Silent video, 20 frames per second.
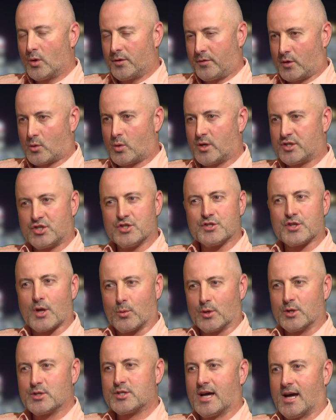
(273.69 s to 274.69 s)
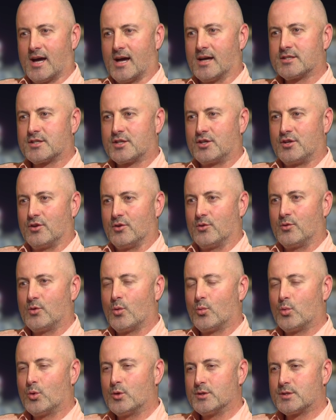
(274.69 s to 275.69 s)
of the questions I wanted to ask you
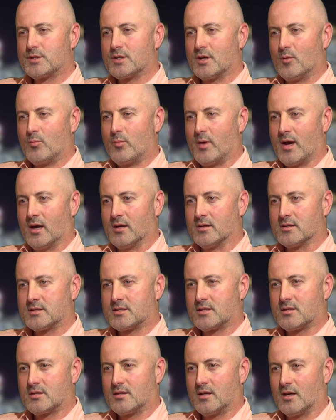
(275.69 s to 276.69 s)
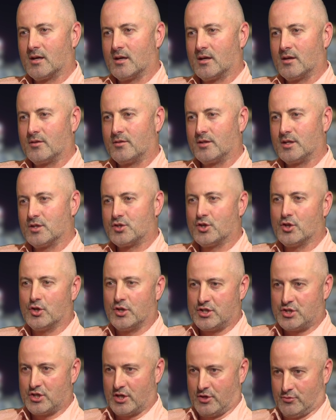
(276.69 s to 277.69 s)
was about the
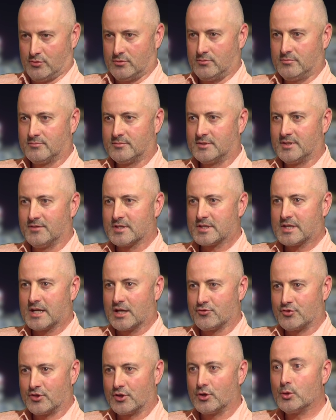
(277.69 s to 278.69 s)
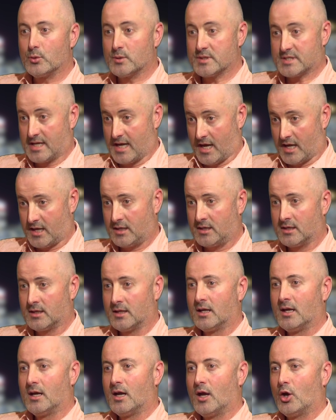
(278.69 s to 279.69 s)
Attorney General in this country, who is gay,
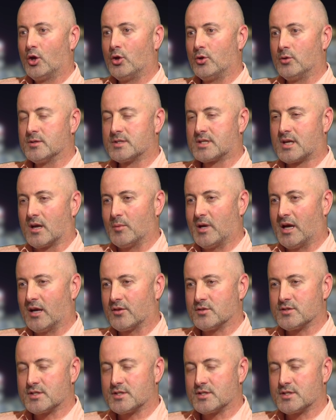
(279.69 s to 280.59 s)
who has come out and